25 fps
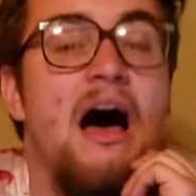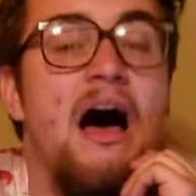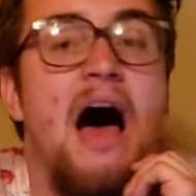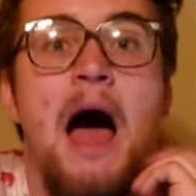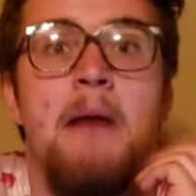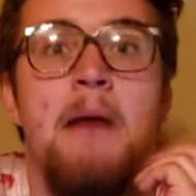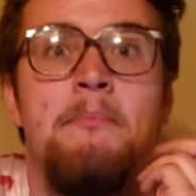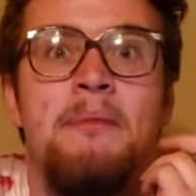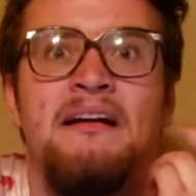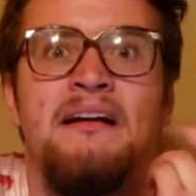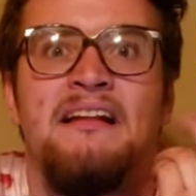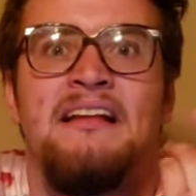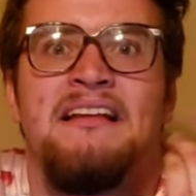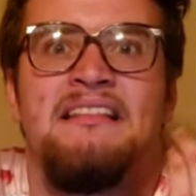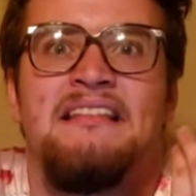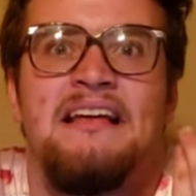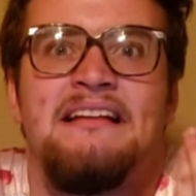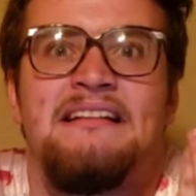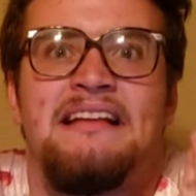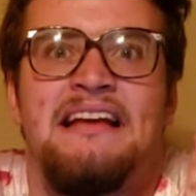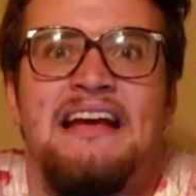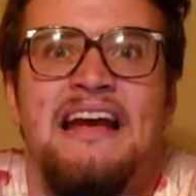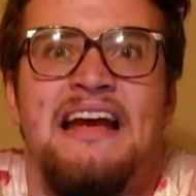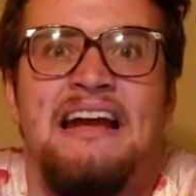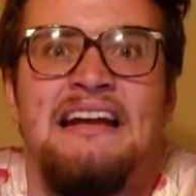I barely
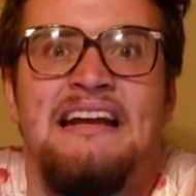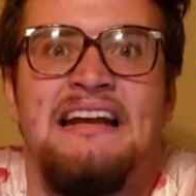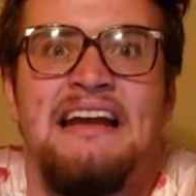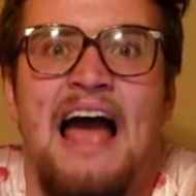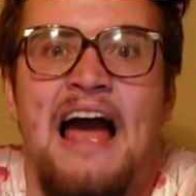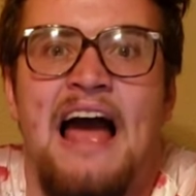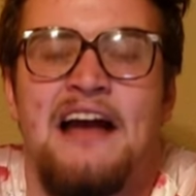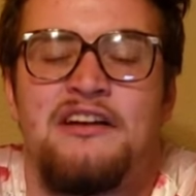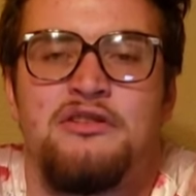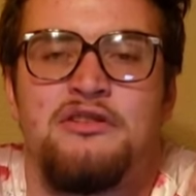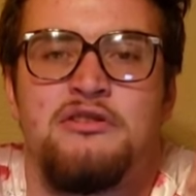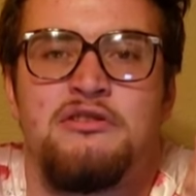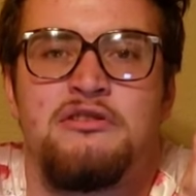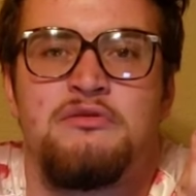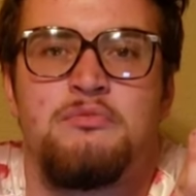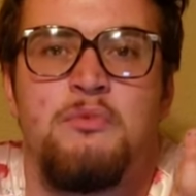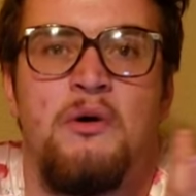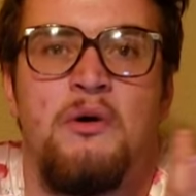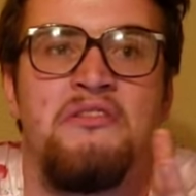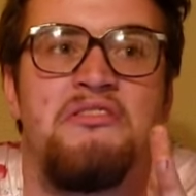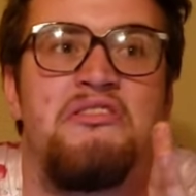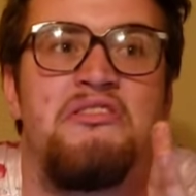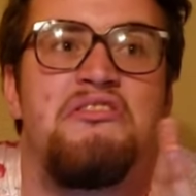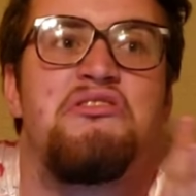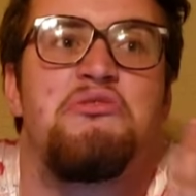think that any actor is
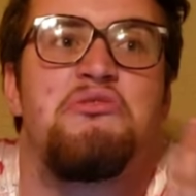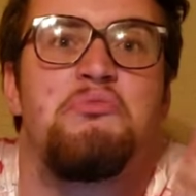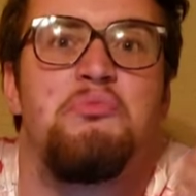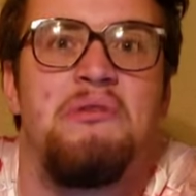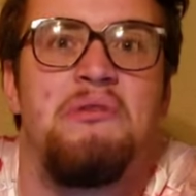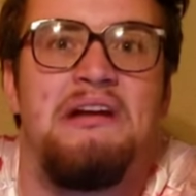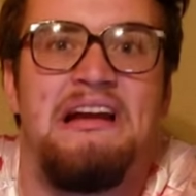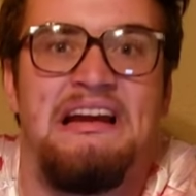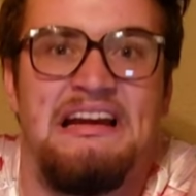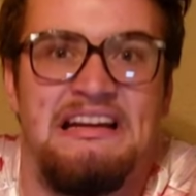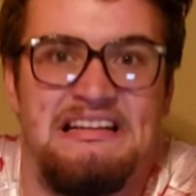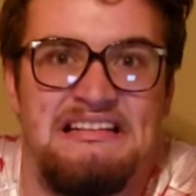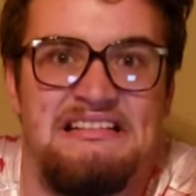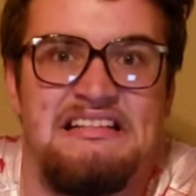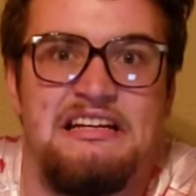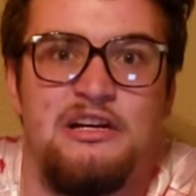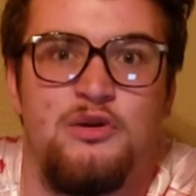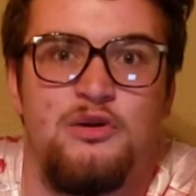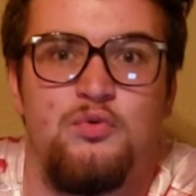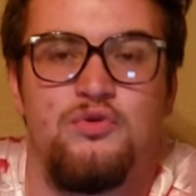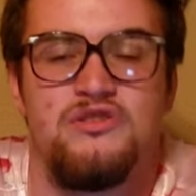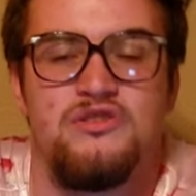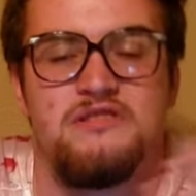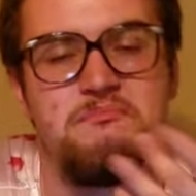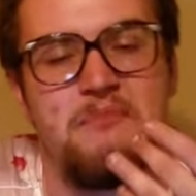worth three
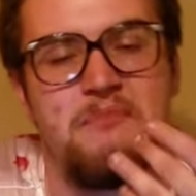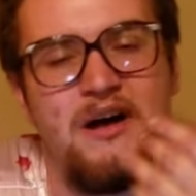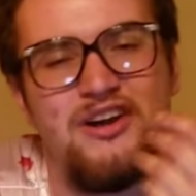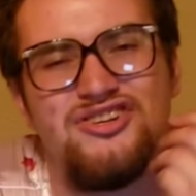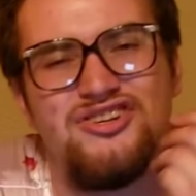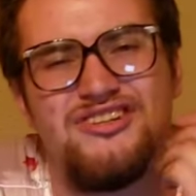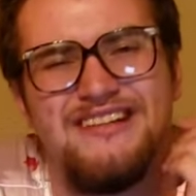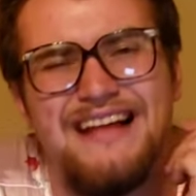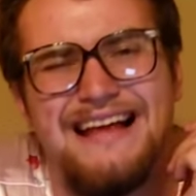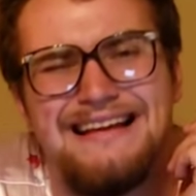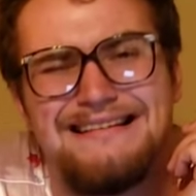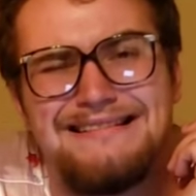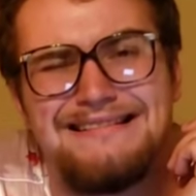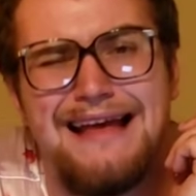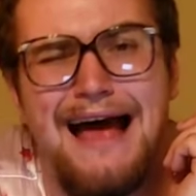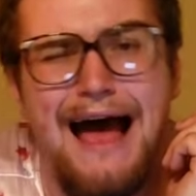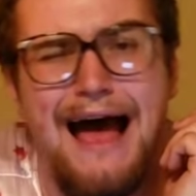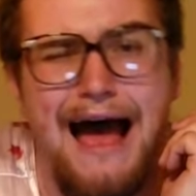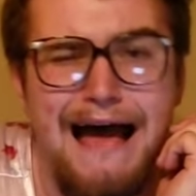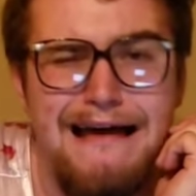sequels, much less